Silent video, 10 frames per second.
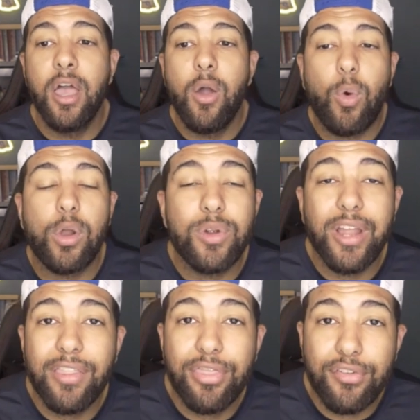one where he
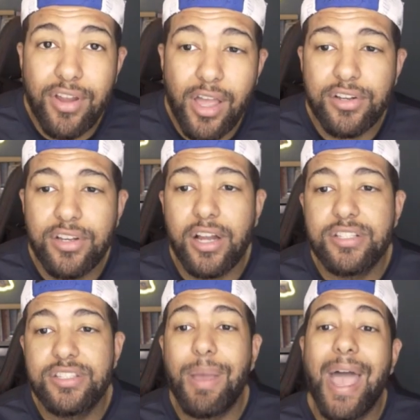had 300
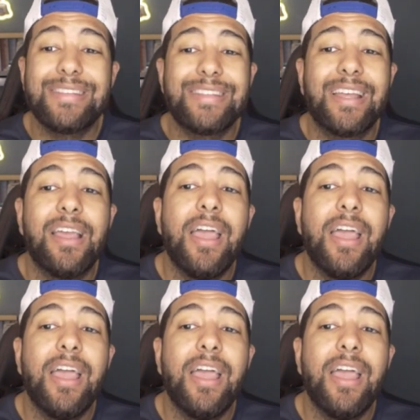yards passing